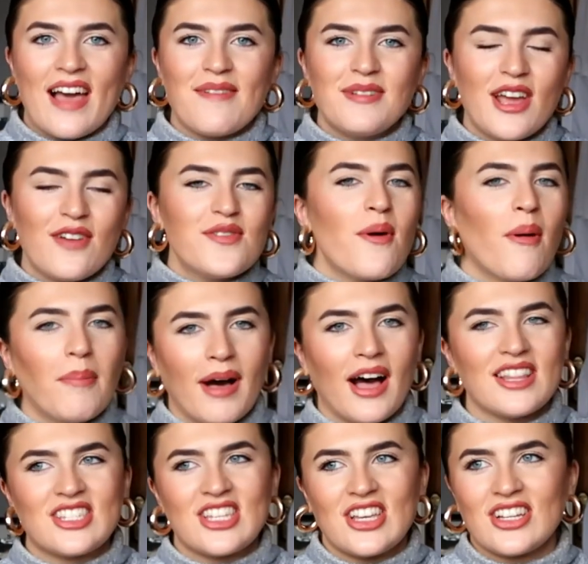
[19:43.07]
Let me know if you want
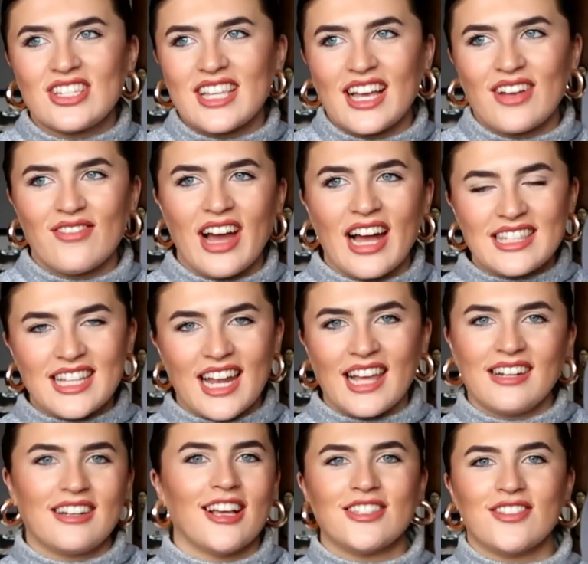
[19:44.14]
part two because I can react to
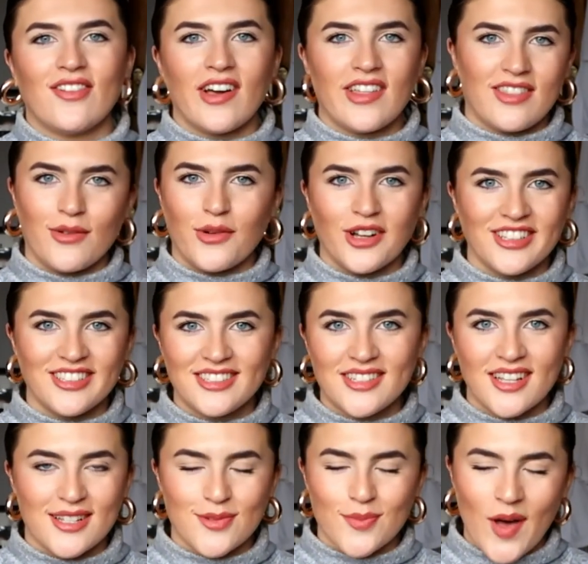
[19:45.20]
like loads of other
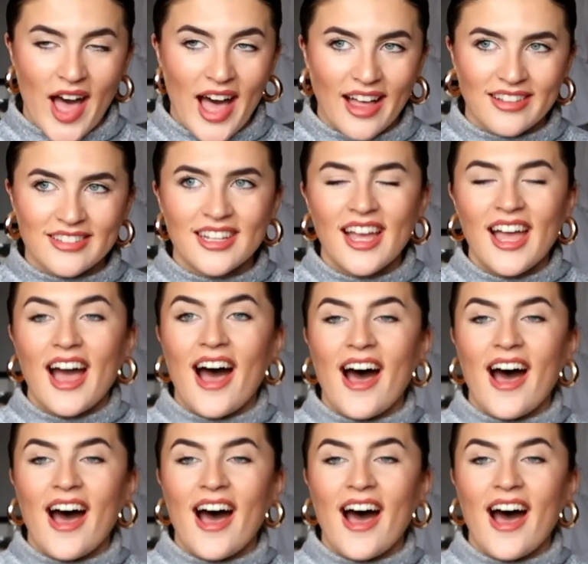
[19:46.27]
ones as well.